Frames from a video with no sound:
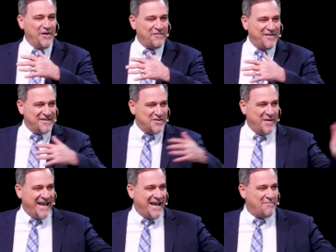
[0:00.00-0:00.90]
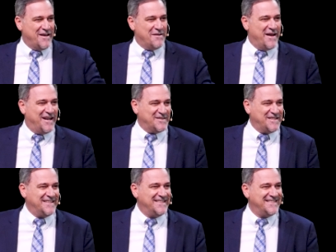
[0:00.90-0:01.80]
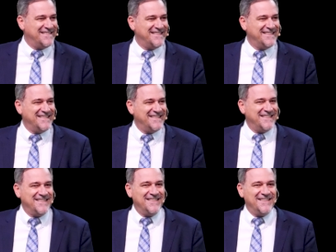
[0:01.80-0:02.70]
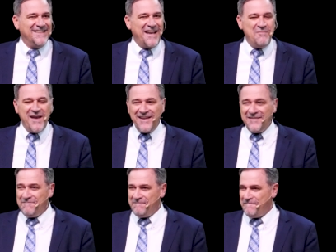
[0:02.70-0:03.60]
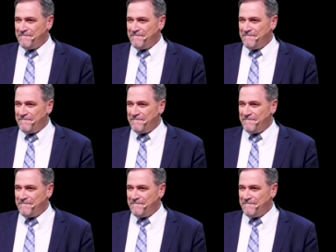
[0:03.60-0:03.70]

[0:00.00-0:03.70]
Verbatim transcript: of things to be happy about. Amen.